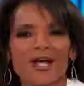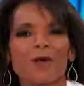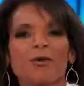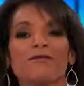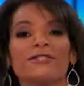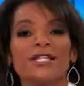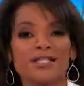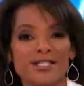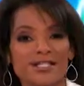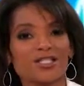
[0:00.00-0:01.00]
the help of a
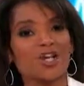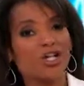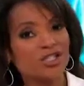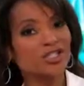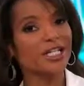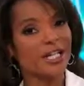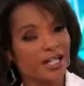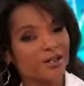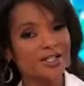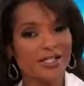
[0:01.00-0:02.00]
dentist, Dr.
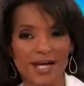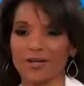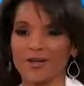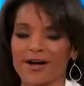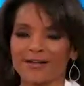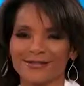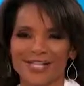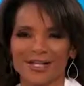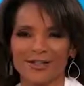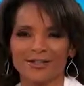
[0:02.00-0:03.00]
Kari Sakurai. Take a